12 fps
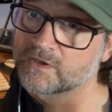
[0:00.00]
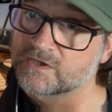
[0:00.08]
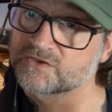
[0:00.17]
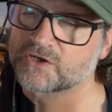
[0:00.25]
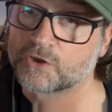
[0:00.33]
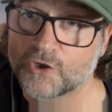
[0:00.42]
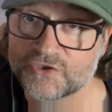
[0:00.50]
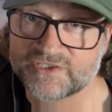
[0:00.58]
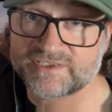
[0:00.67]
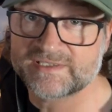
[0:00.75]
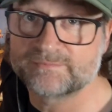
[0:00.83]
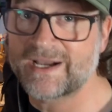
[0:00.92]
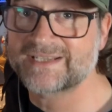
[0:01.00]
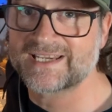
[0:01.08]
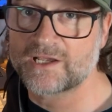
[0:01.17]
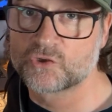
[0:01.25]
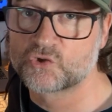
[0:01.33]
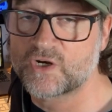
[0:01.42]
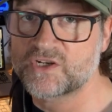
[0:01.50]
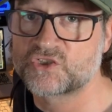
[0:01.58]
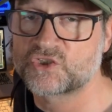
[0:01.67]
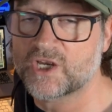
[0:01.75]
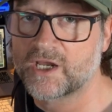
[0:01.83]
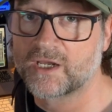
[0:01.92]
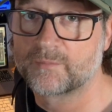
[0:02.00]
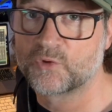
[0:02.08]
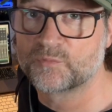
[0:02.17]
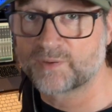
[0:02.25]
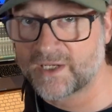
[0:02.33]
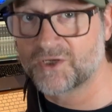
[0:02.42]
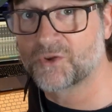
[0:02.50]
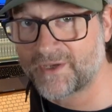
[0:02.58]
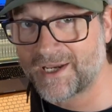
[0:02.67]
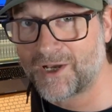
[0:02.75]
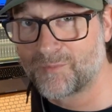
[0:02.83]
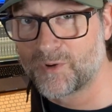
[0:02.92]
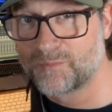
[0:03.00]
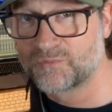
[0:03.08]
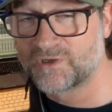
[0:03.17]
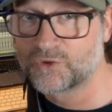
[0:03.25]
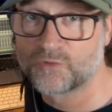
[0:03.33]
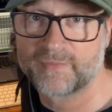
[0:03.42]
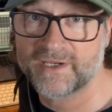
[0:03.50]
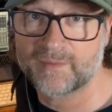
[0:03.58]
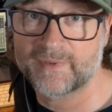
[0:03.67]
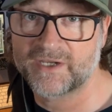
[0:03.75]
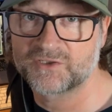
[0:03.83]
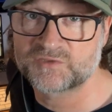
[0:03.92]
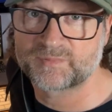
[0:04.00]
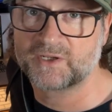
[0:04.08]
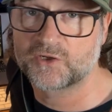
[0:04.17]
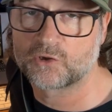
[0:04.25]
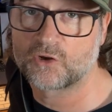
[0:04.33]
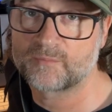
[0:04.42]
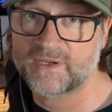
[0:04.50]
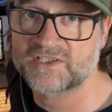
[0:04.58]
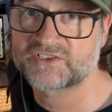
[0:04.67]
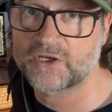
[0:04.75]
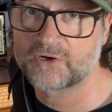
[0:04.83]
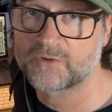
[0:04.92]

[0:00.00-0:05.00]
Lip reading: So of course this is Matt Eldridge, who played on the album, real good mate of mine who's played on a lot of my solo